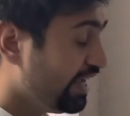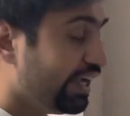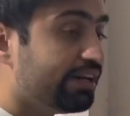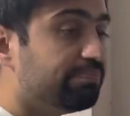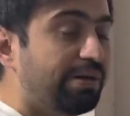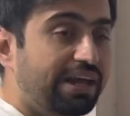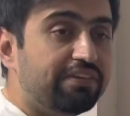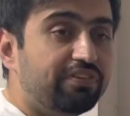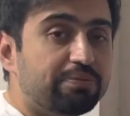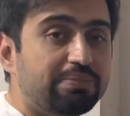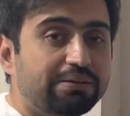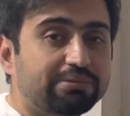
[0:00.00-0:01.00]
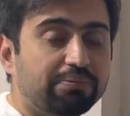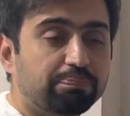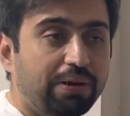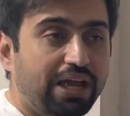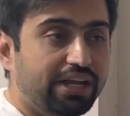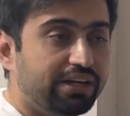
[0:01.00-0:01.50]
In benefit management
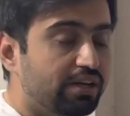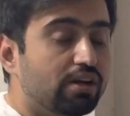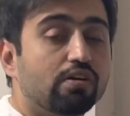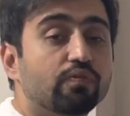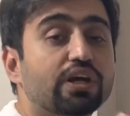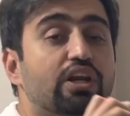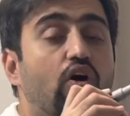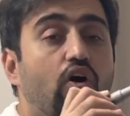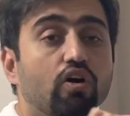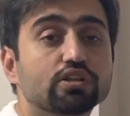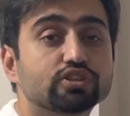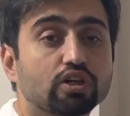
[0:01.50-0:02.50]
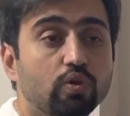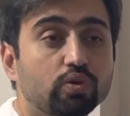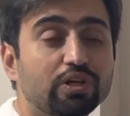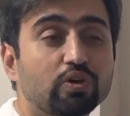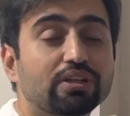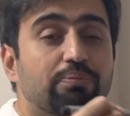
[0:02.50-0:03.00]
plan, we are also
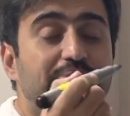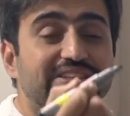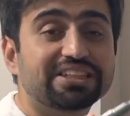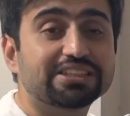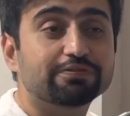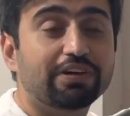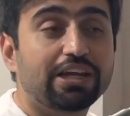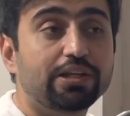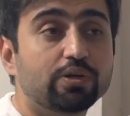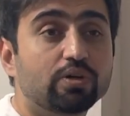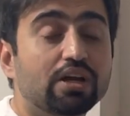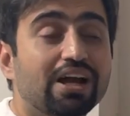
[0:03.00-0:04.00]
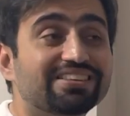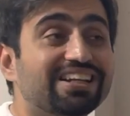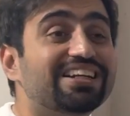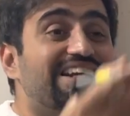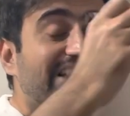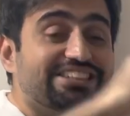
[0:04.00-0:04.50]
looking on the business value, the
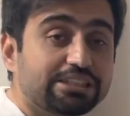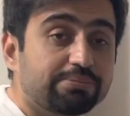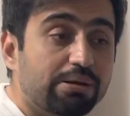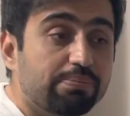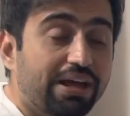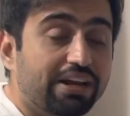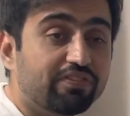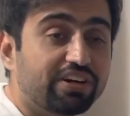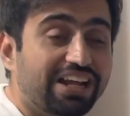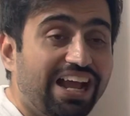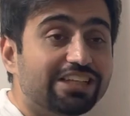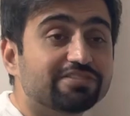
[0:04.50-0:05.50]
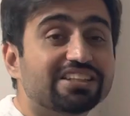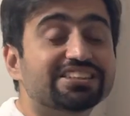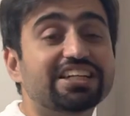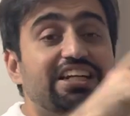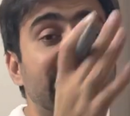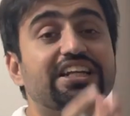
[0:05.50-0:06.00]
tangible benefit as well as
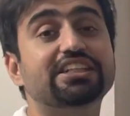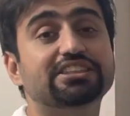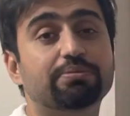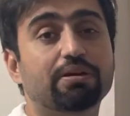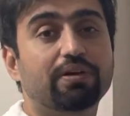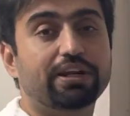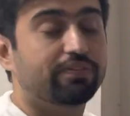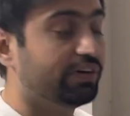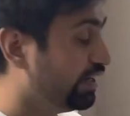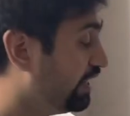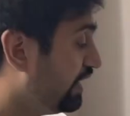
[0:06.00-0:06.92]
intangible benefit.